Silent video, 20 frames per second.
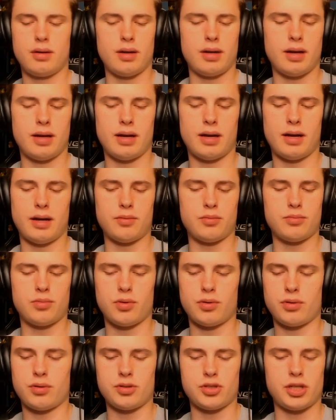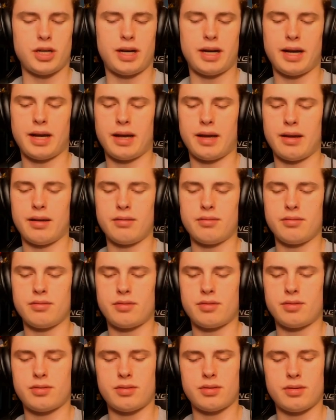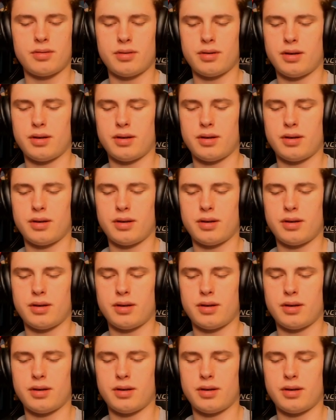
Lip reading: Royal Giant,